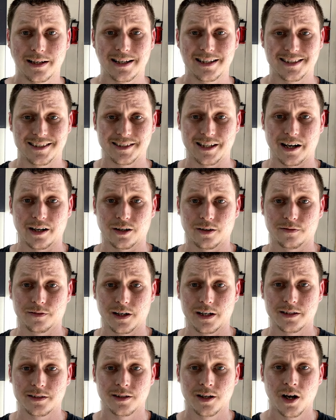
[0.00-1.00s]
and his
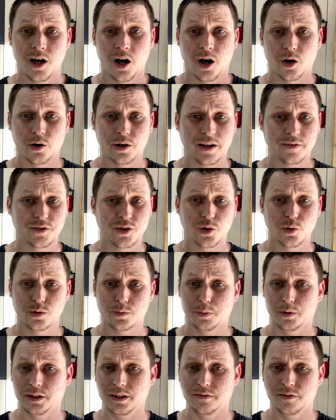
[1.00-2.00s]
sacrifice. All you have to do is
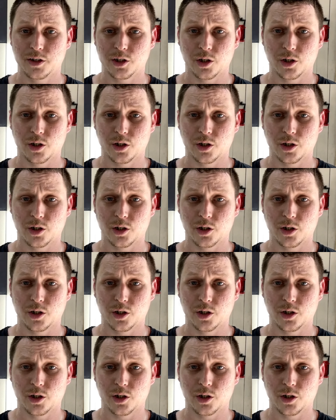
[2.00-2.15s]
believe in